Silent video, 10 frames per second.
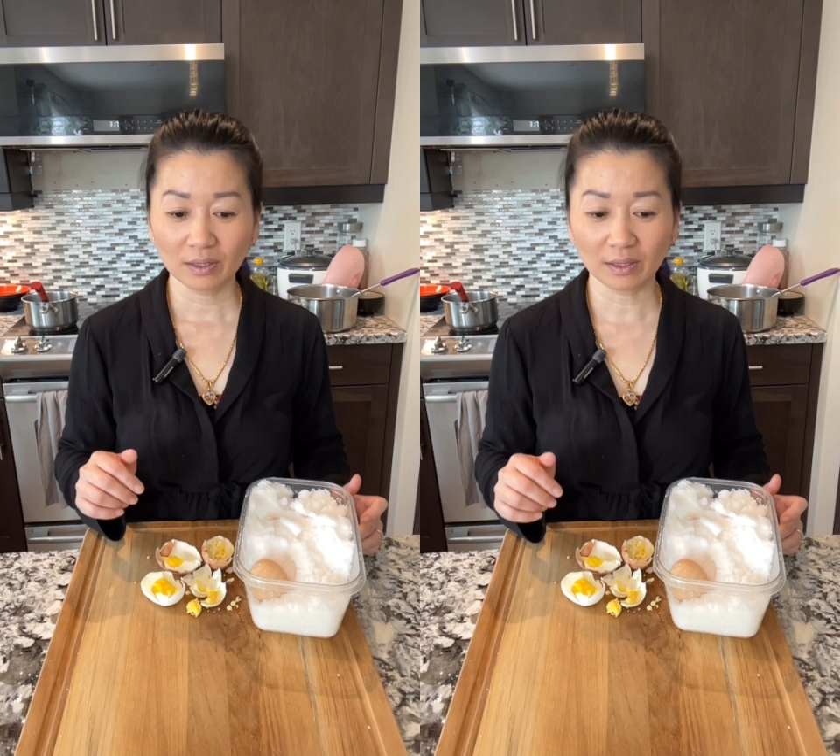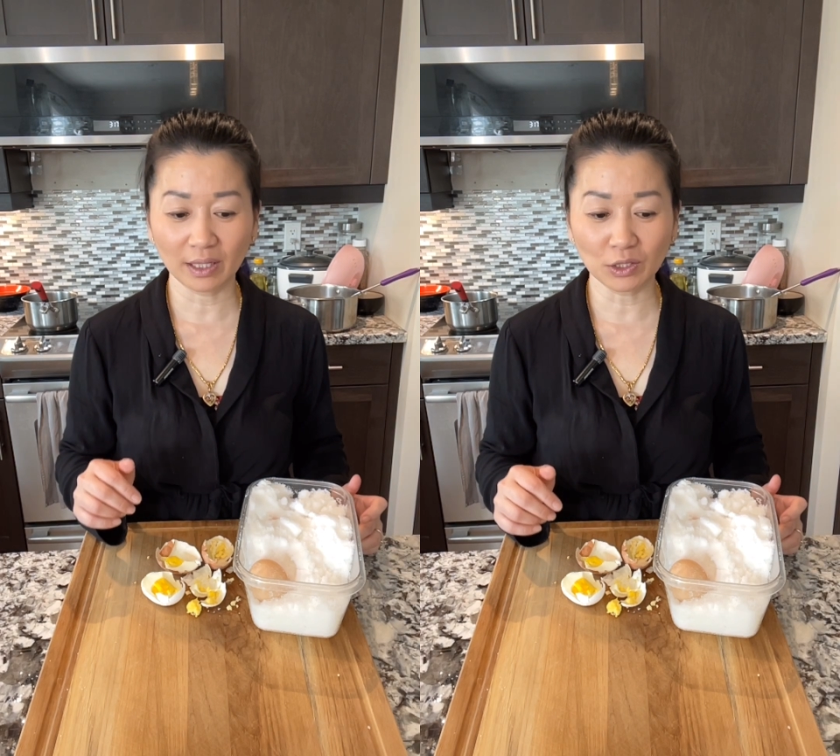
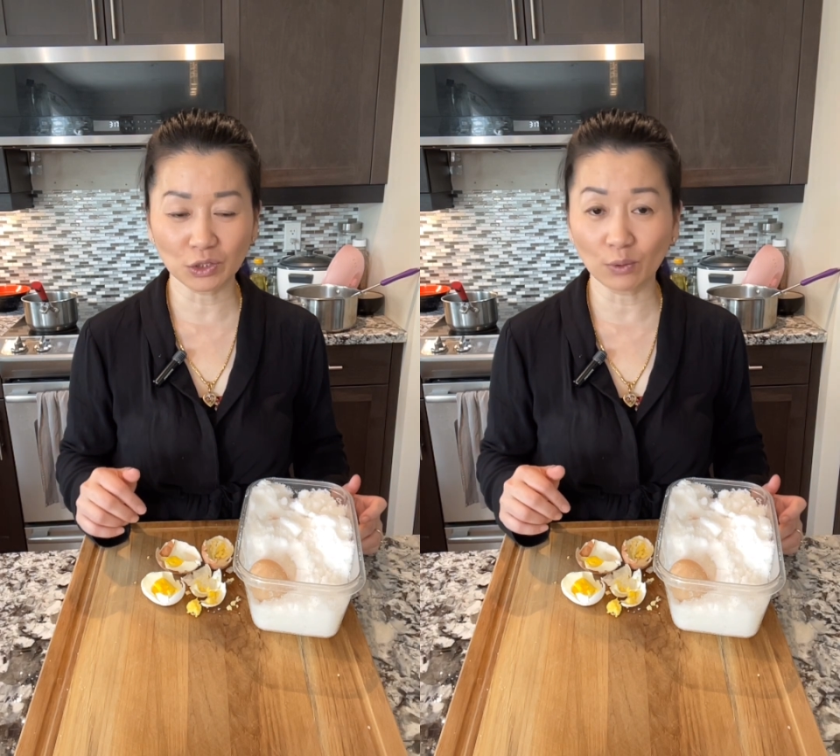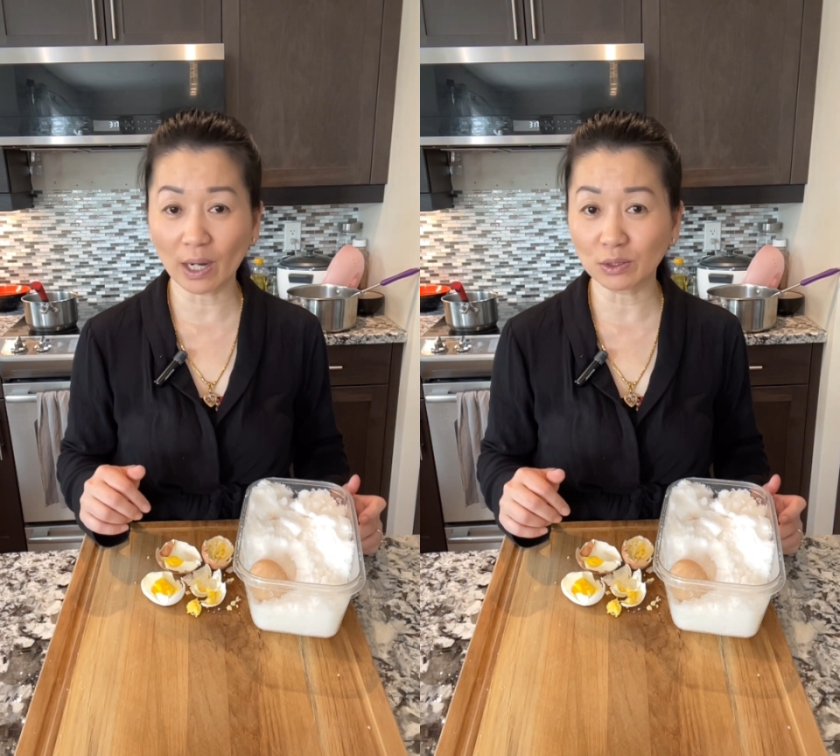they
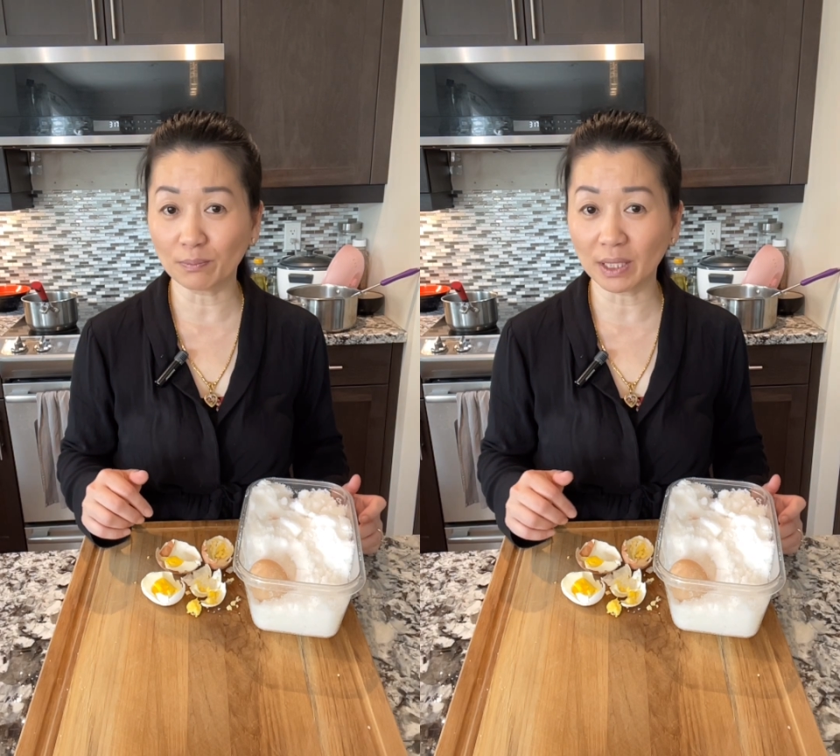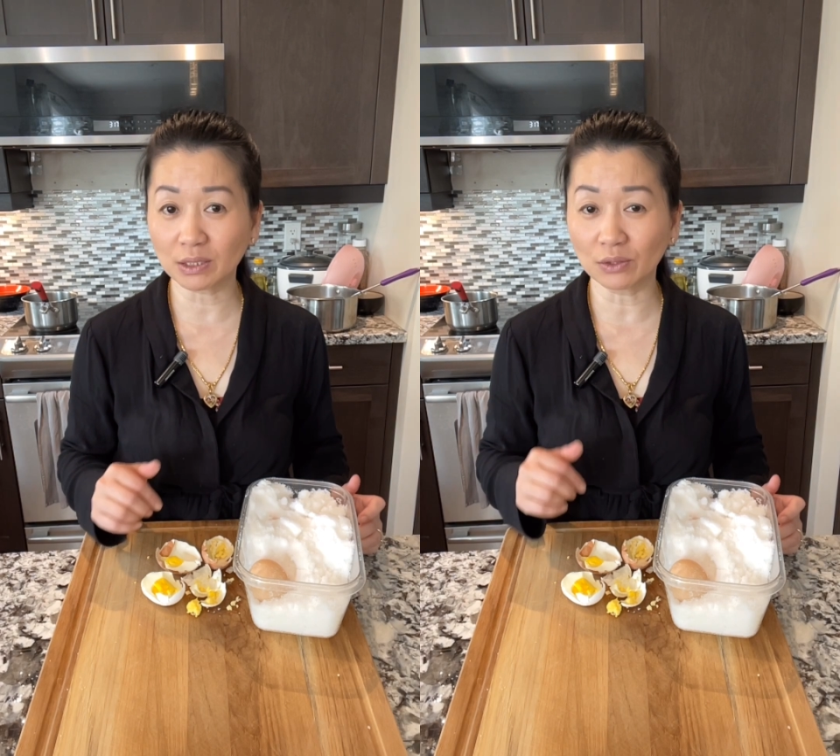show how to
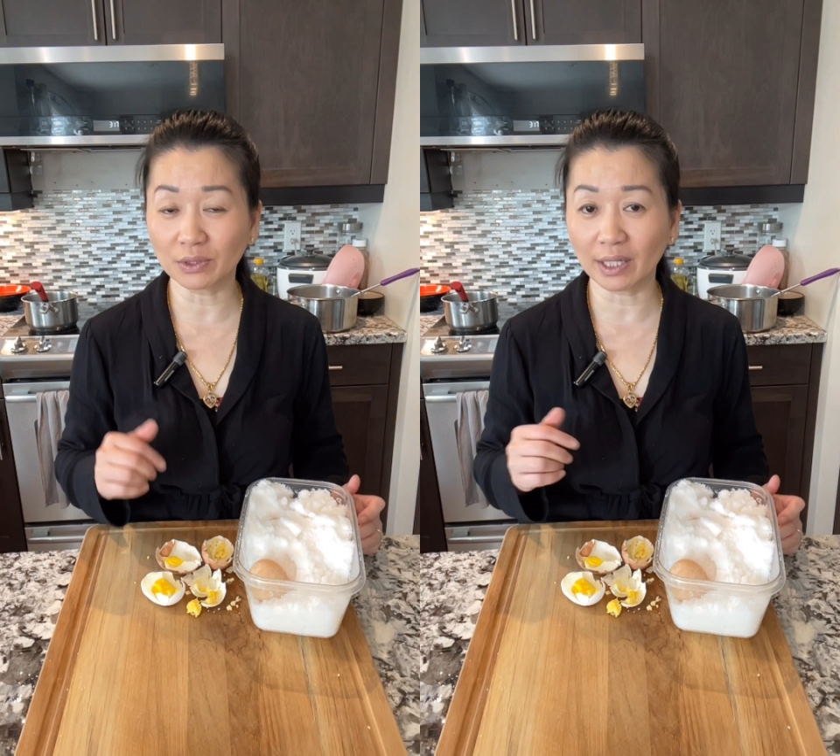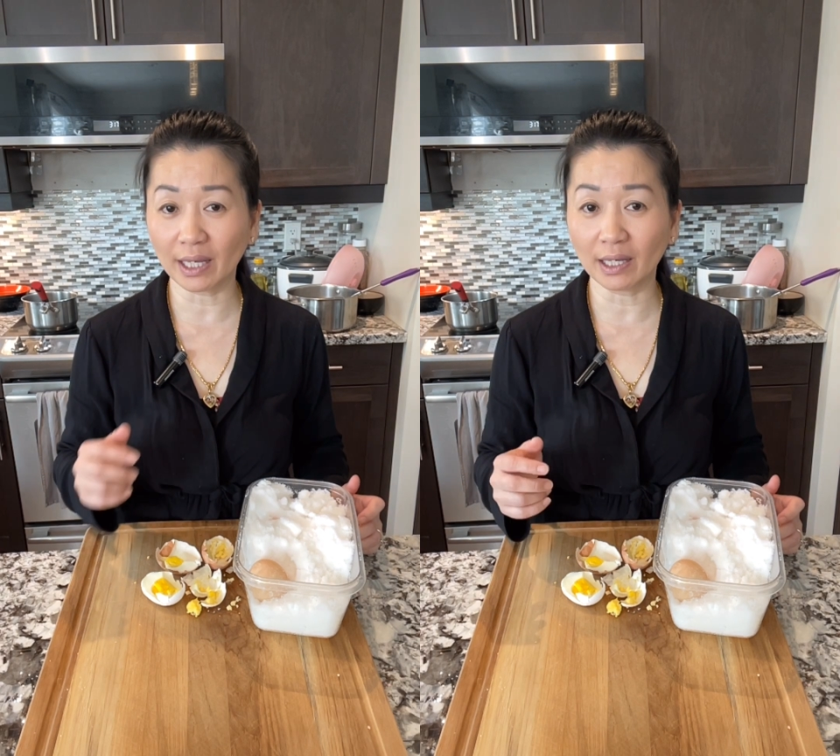make
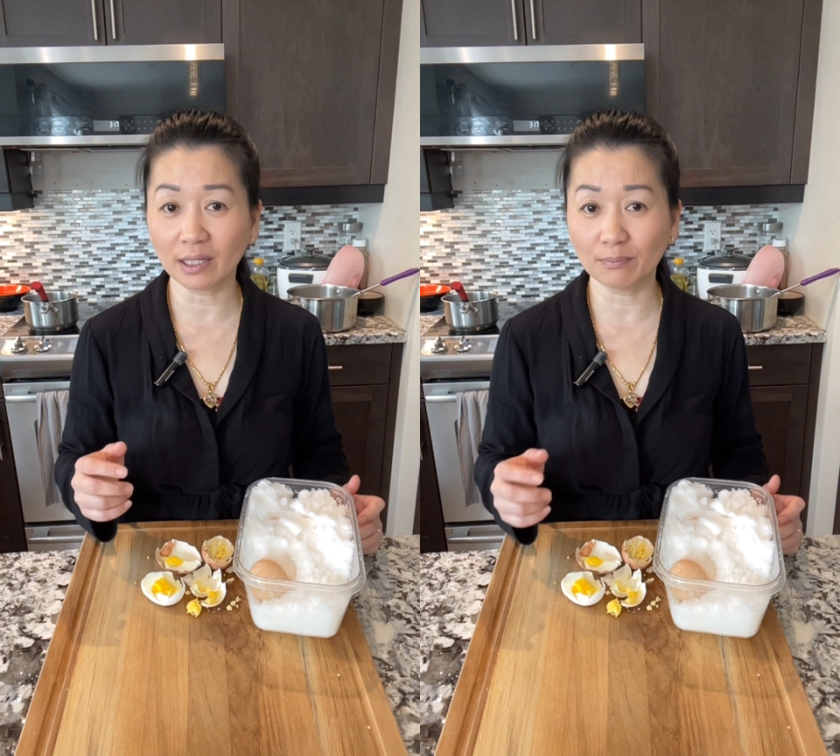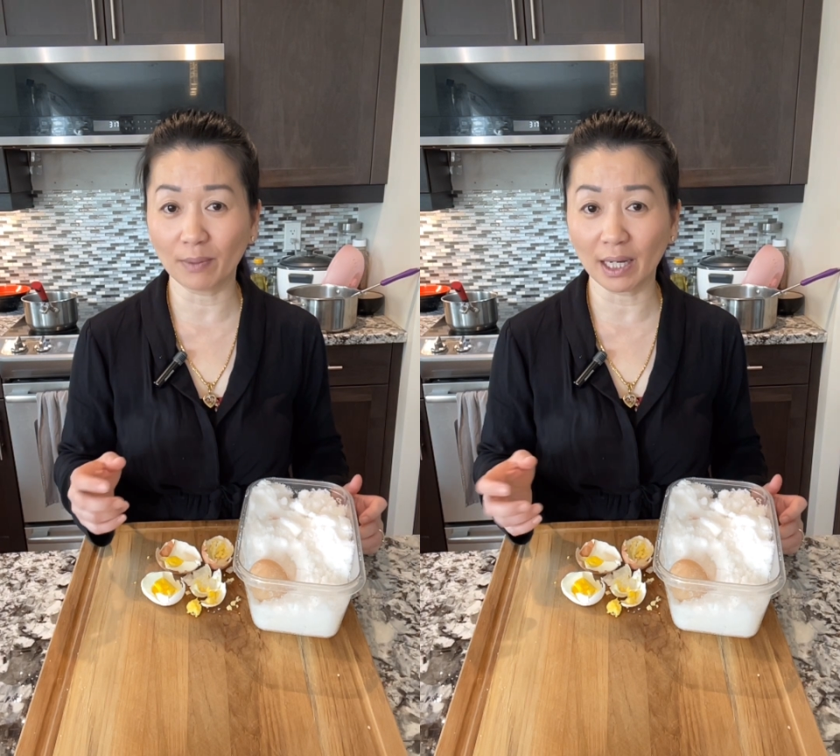salty
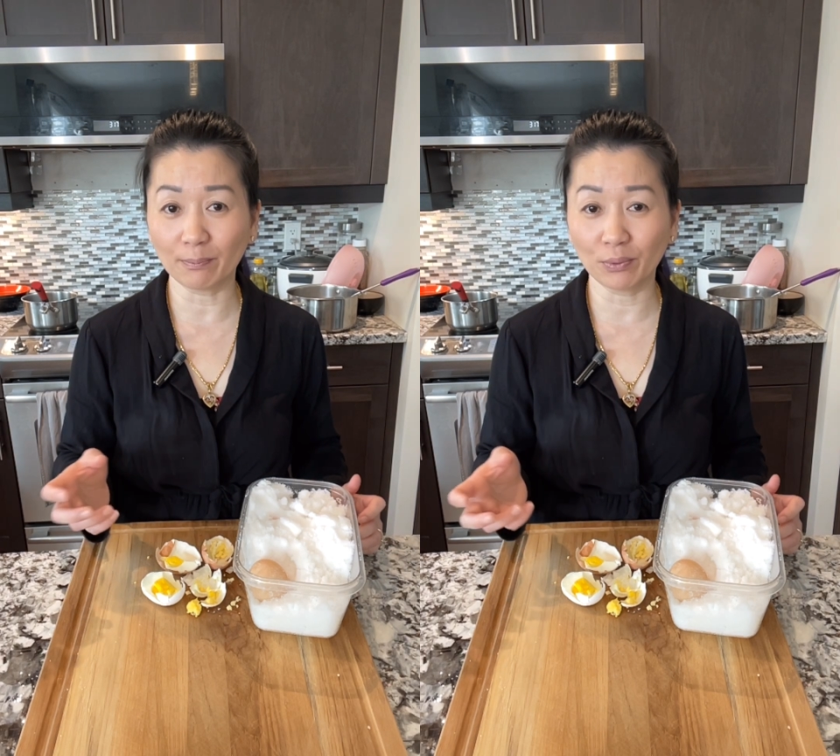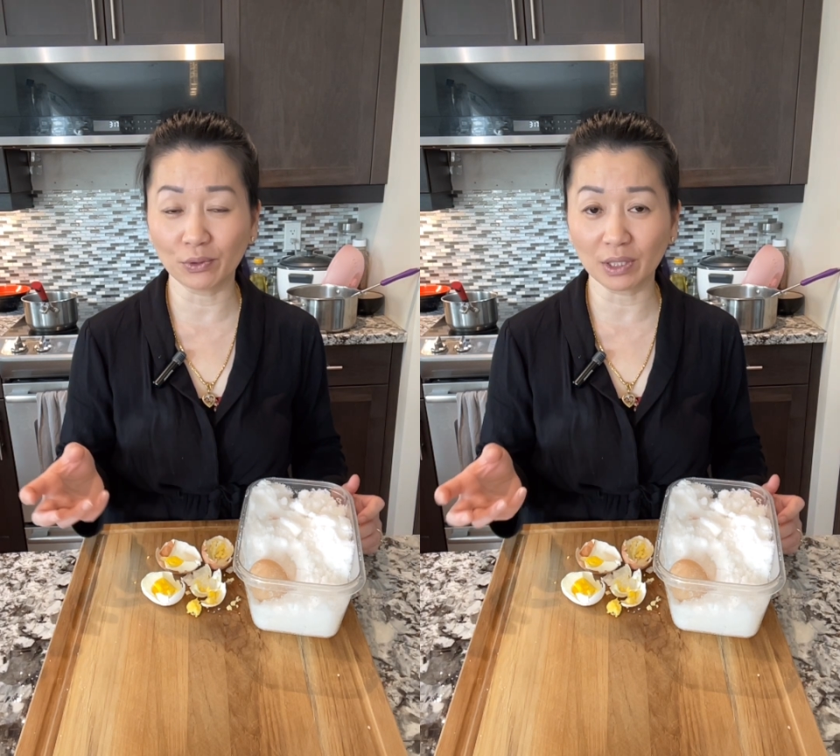egg by
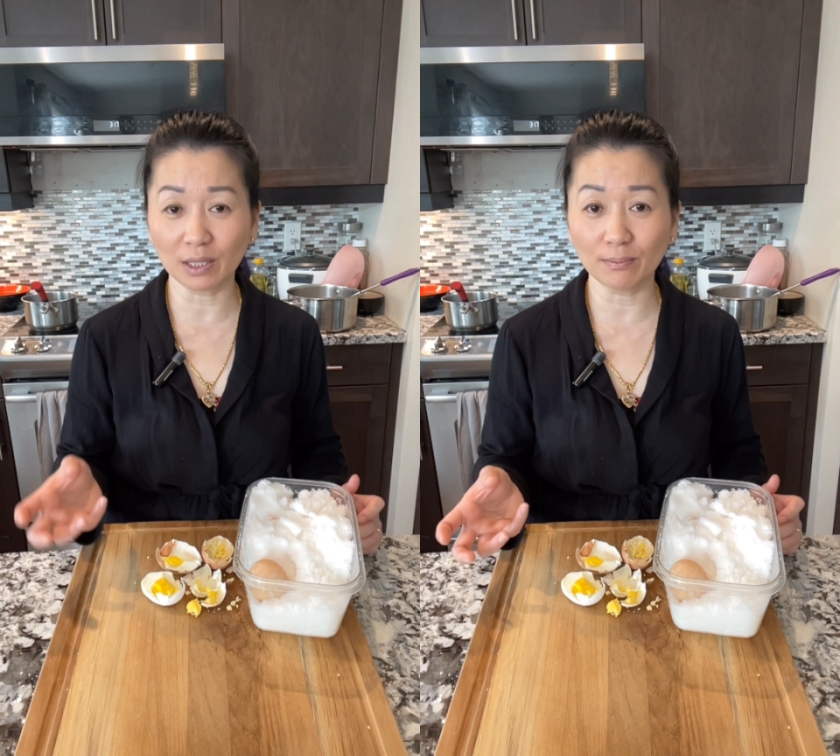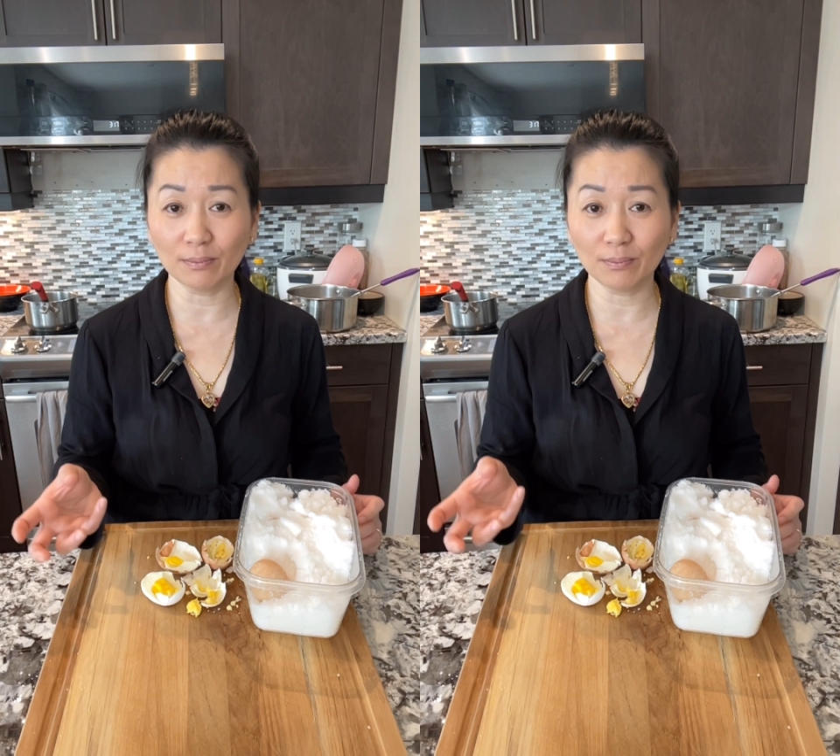put
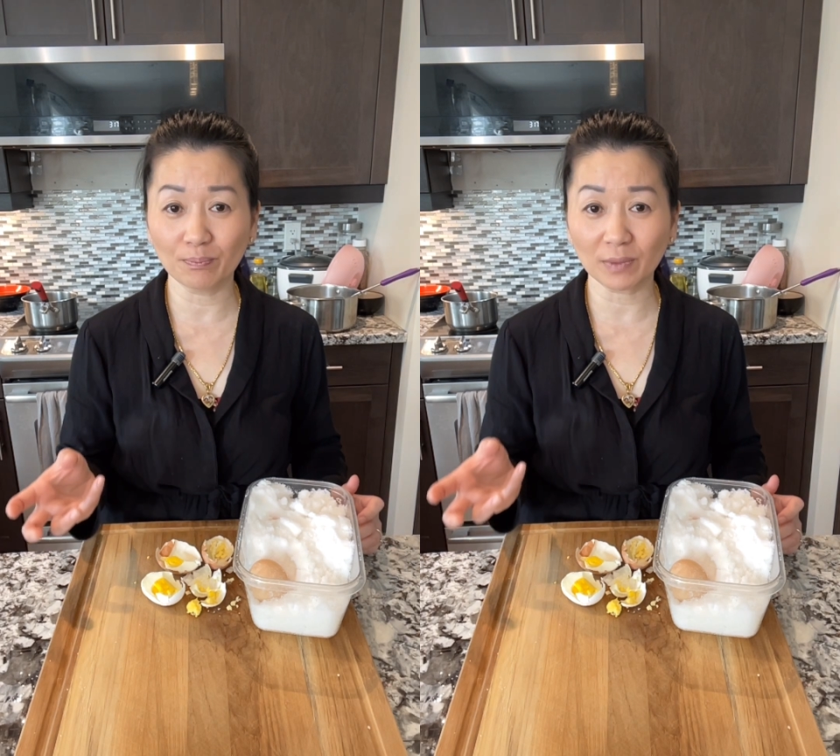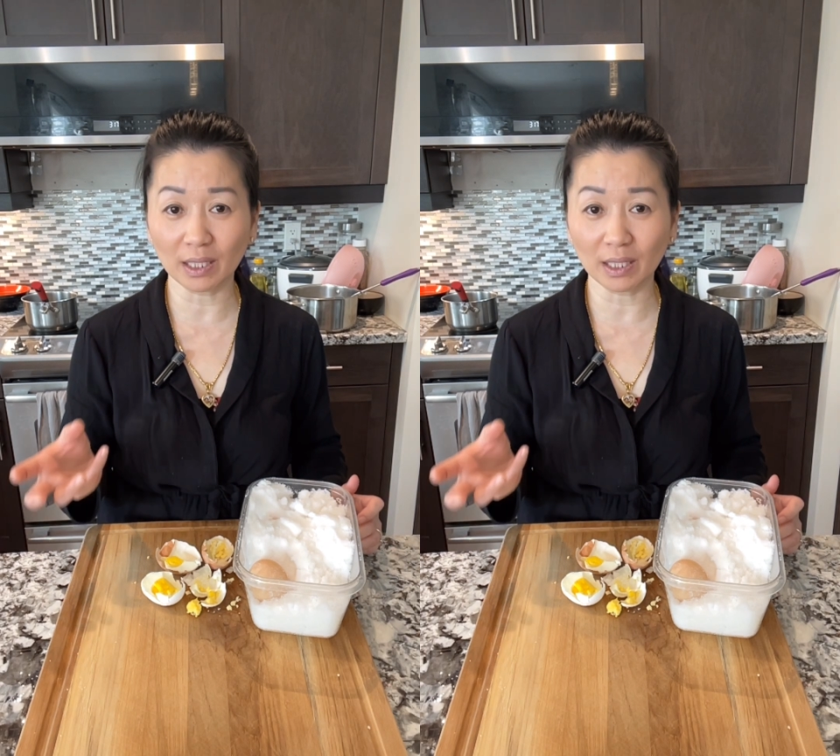them